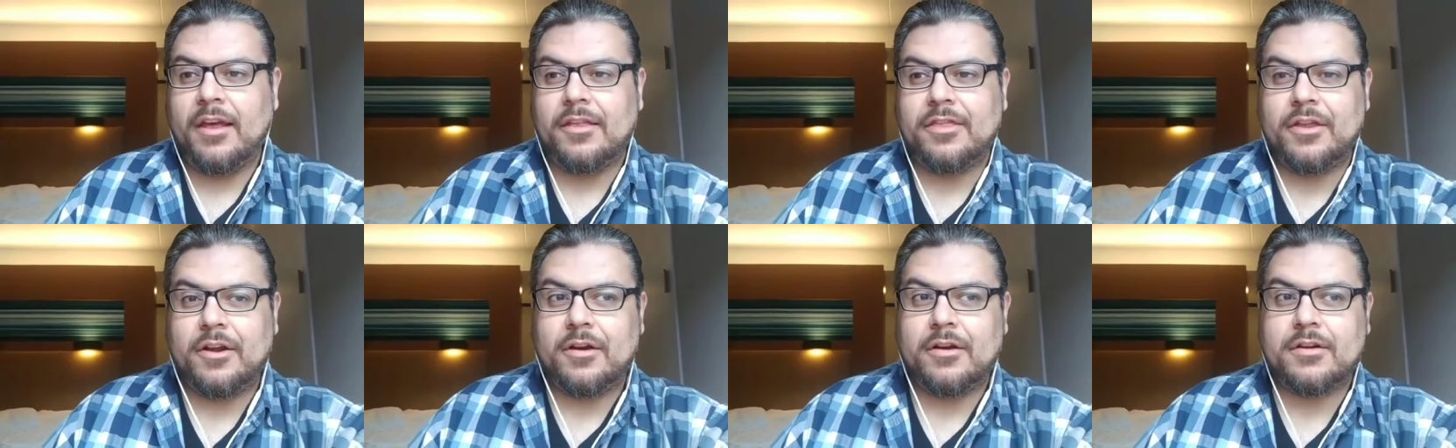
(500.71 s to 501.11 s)

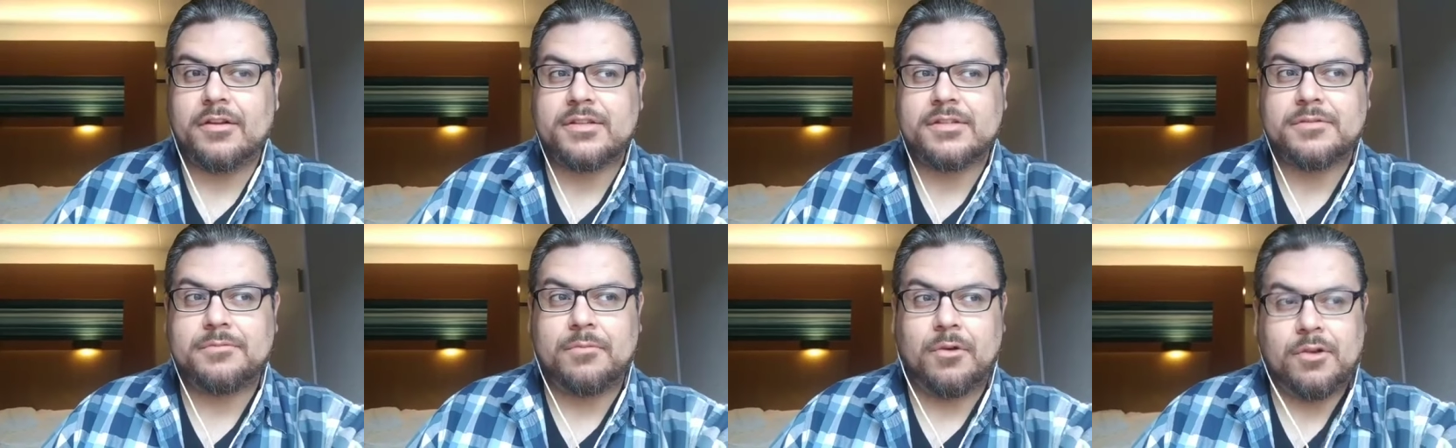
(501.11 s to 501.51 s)

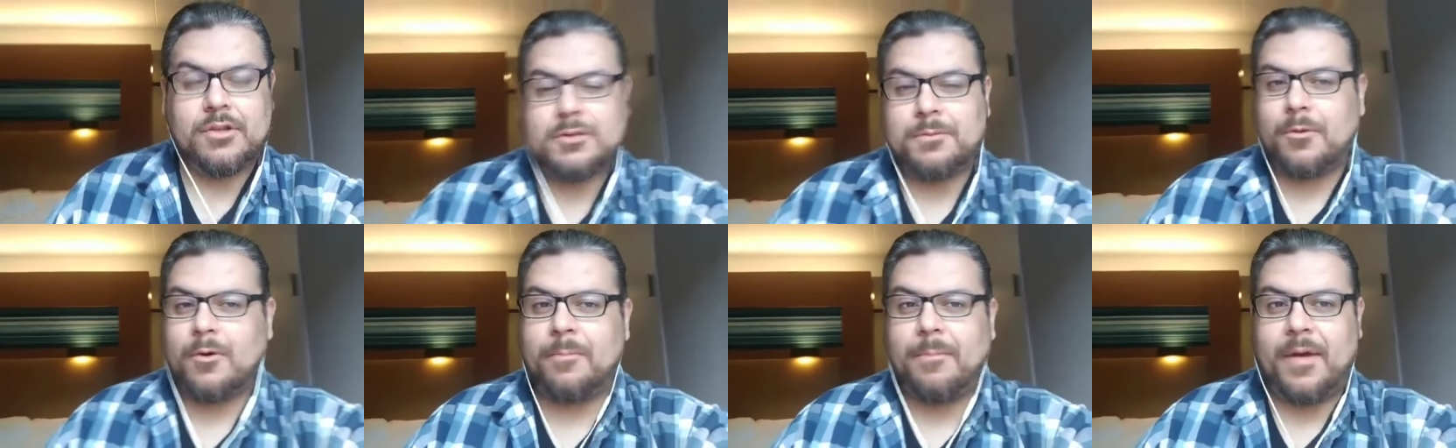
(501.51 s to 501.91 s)
There's
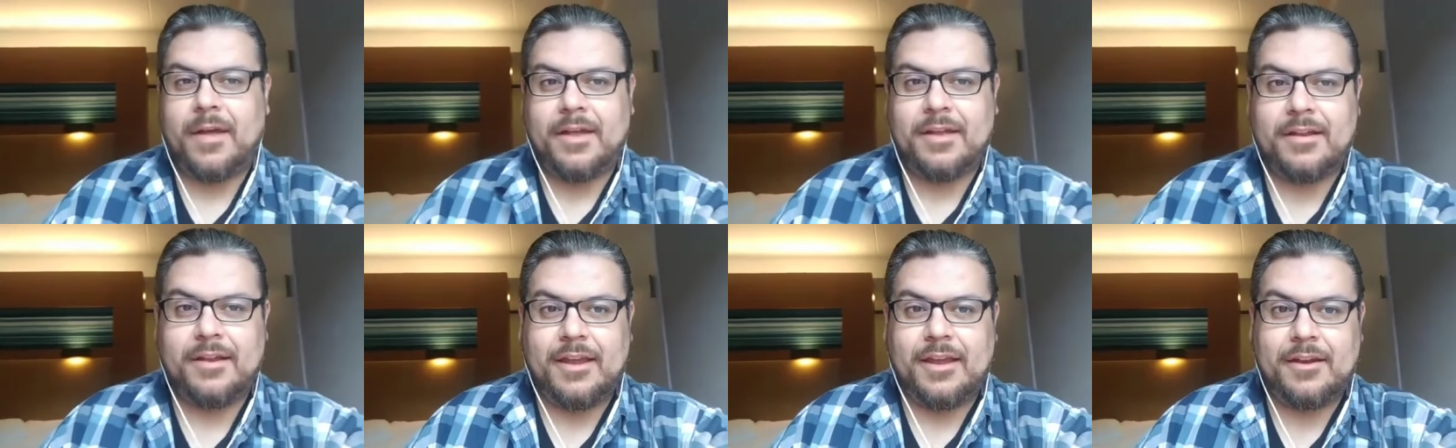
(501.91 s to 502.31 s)
multiple,
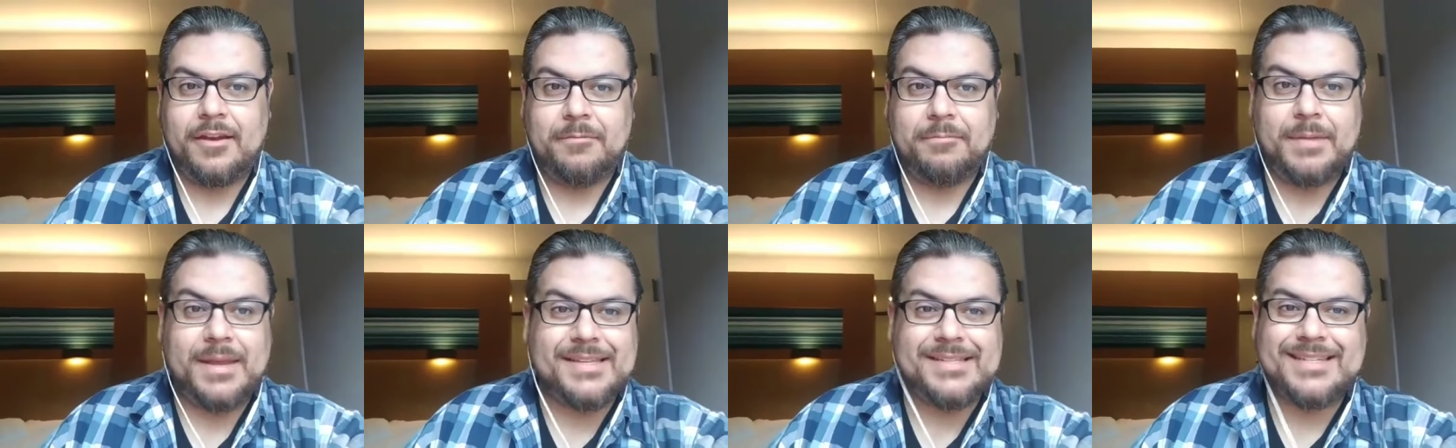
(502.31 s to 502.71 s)
in,
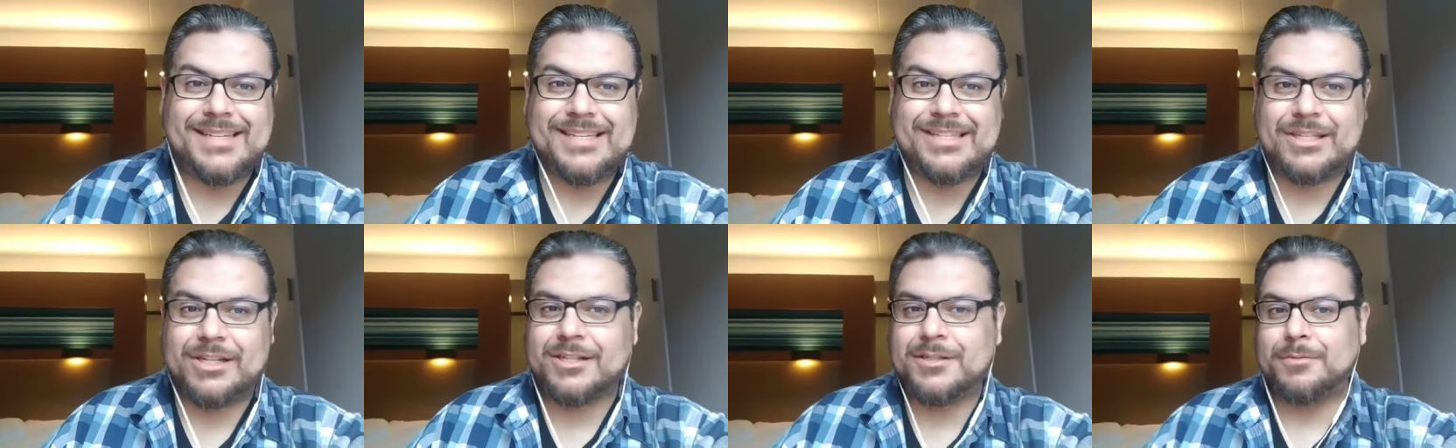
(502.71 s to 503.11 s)
in
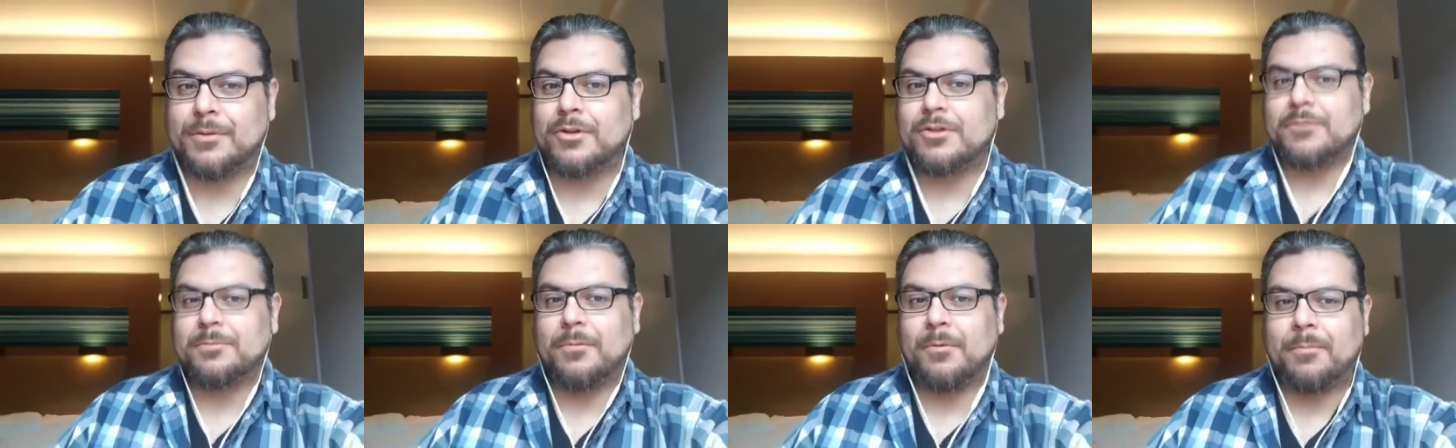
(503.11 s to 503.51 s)
business, there's
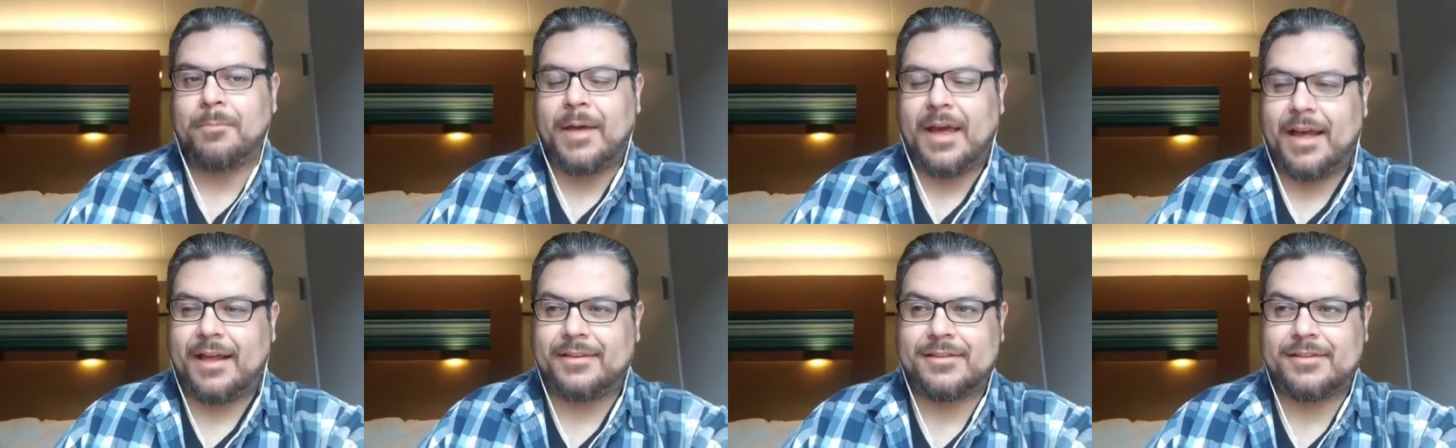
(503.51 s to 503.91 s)
multiple
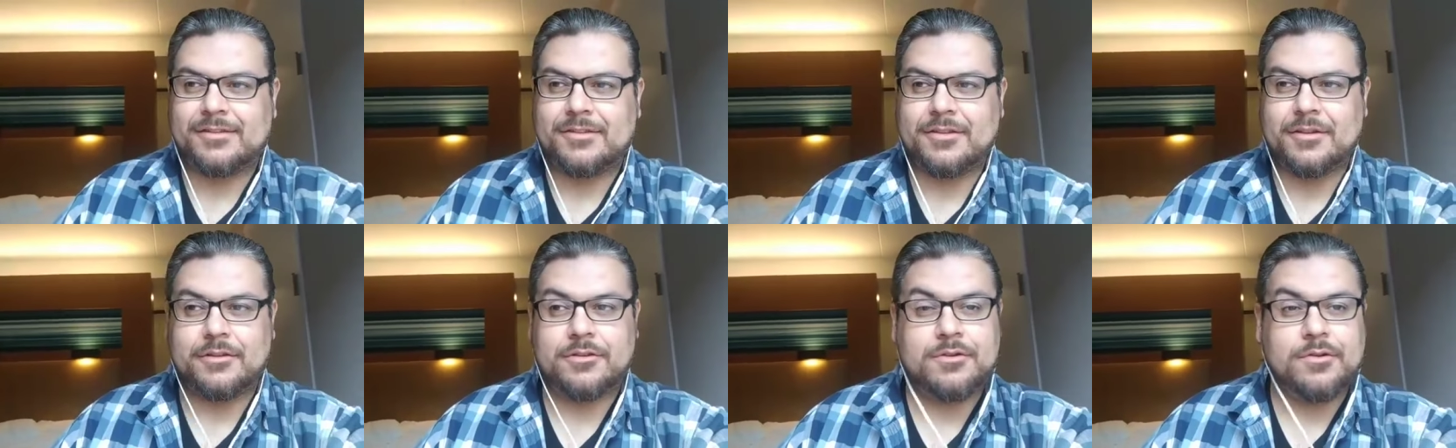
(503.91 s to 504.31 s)
paths
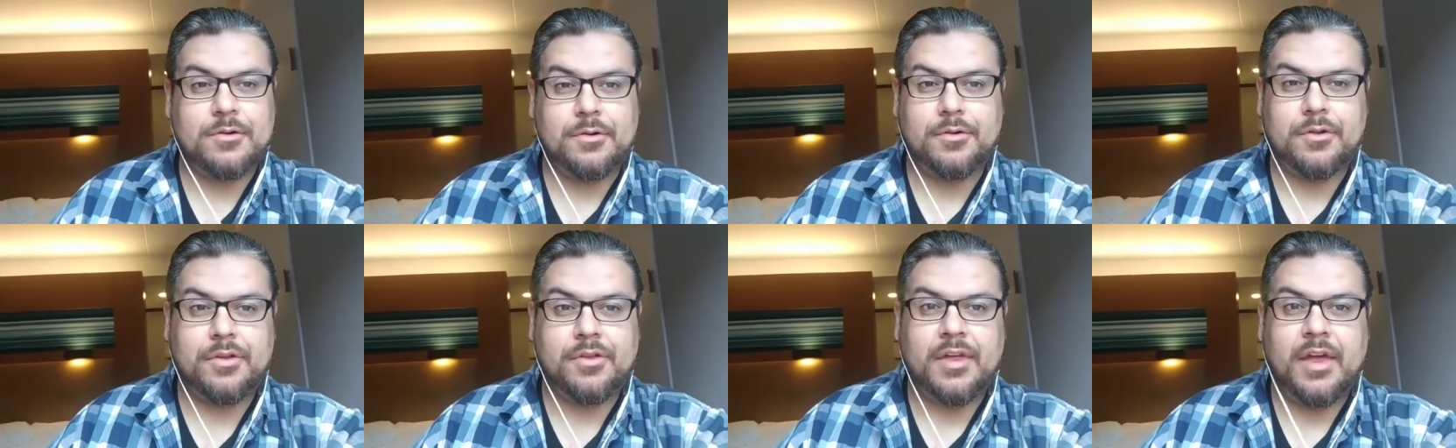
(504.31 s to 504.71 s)
to
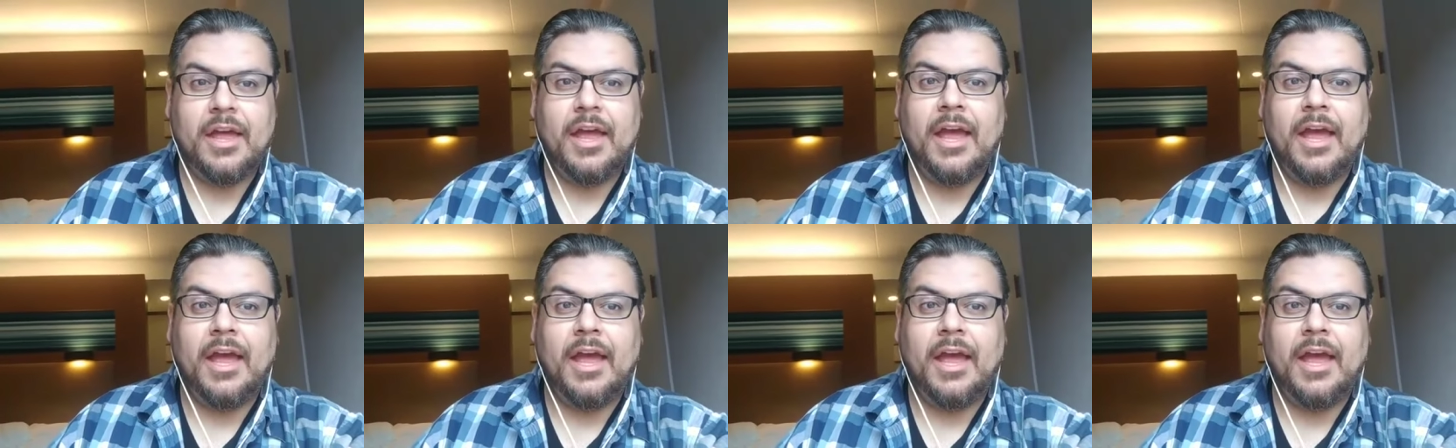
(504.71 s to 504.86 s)
truth.